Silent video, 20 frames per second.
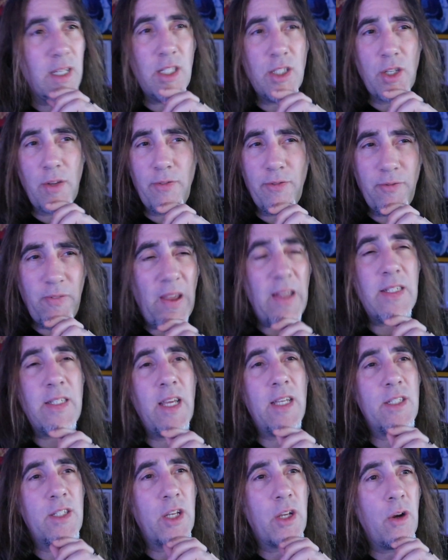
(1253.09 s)
and he's a
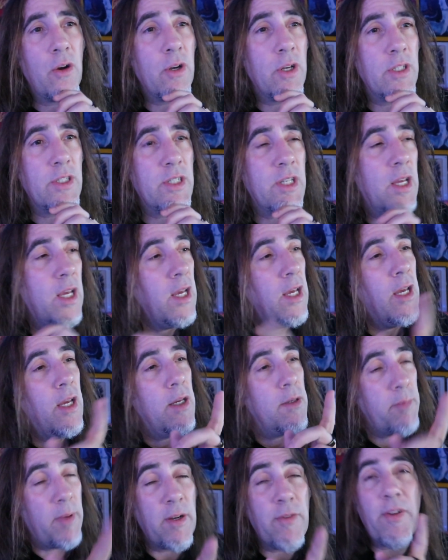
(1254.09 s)
fantastic artist.
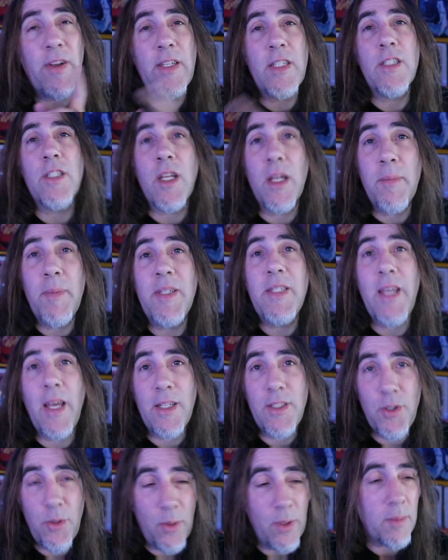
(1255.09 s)
Matter of fact, he's going to be
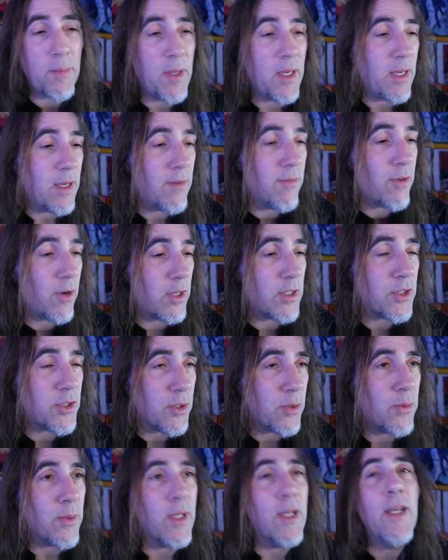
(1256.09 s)
tattooing me very
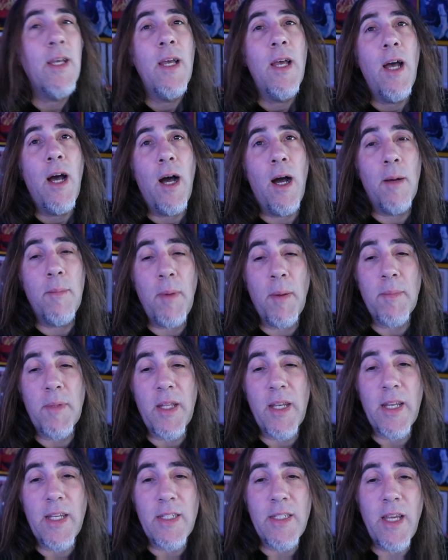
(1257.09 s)
soon. Um, I'm
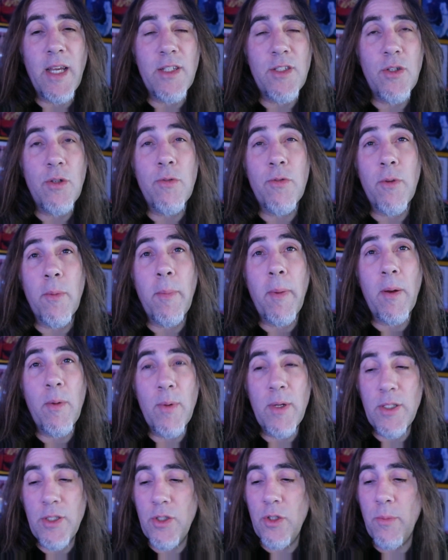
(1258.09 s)
getting a tattoo from my
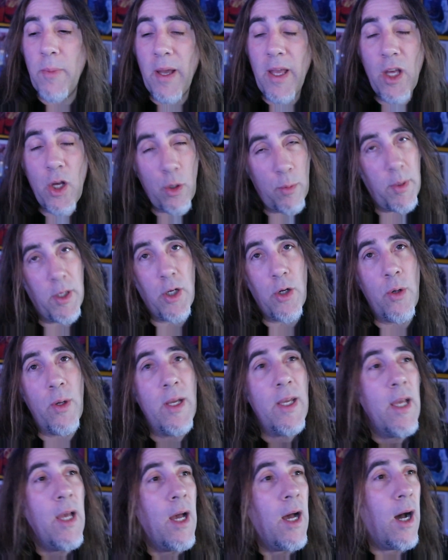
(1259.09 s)
wrist to my elbow
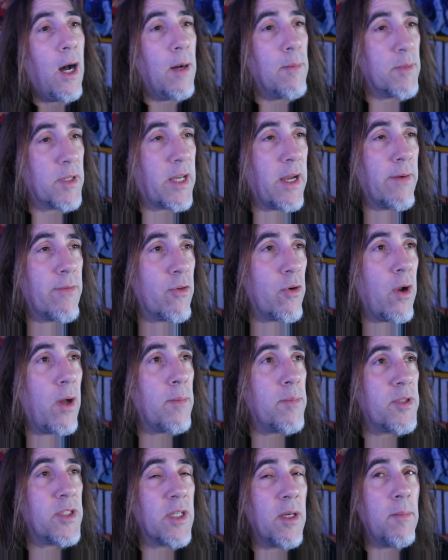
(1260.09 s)
um, to cover
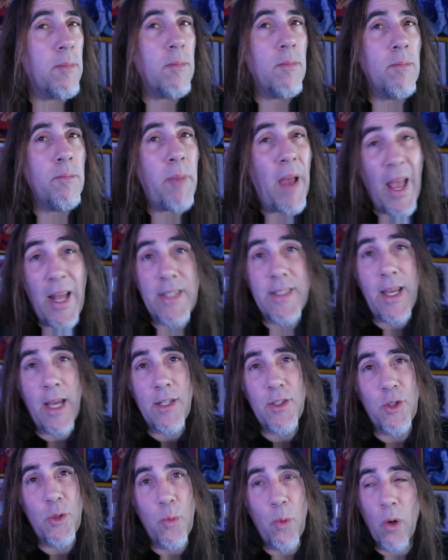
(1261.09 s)
up some bad
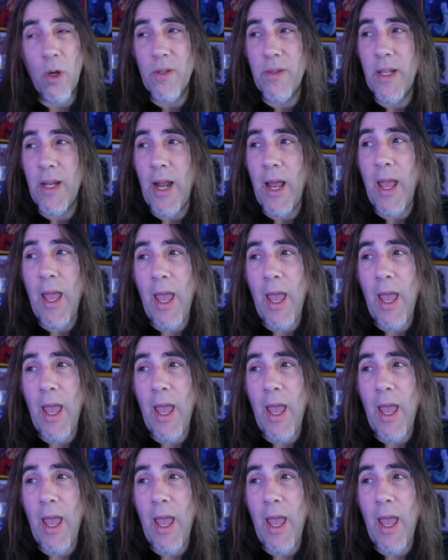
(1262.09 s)
tattoo work that I